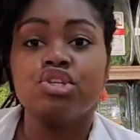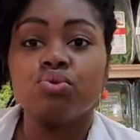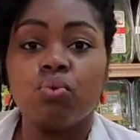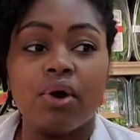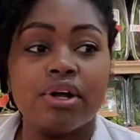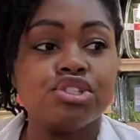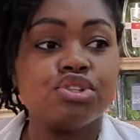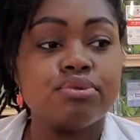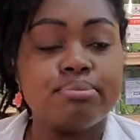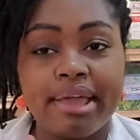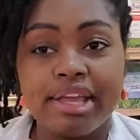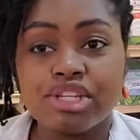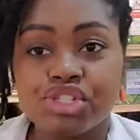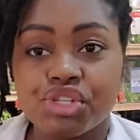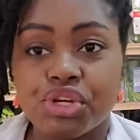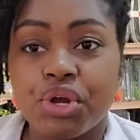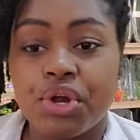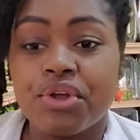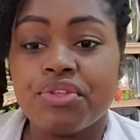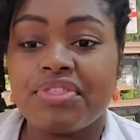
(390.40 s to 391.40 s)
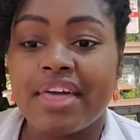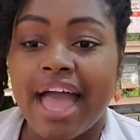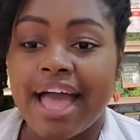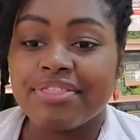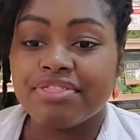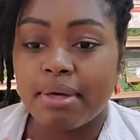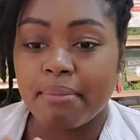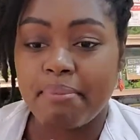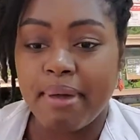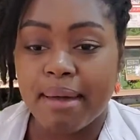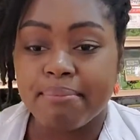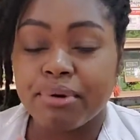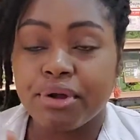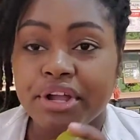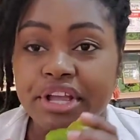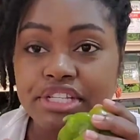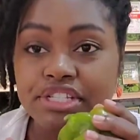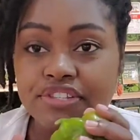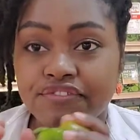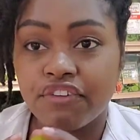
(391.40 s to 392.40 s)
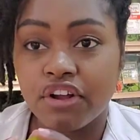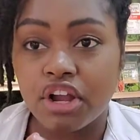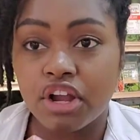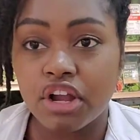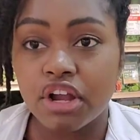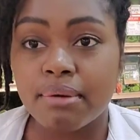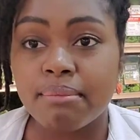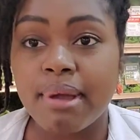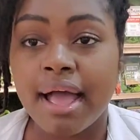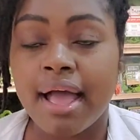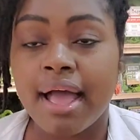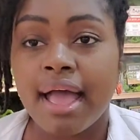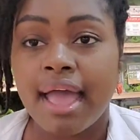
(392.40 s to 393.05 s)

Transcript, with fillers: you want to make sure that the pepper is firm,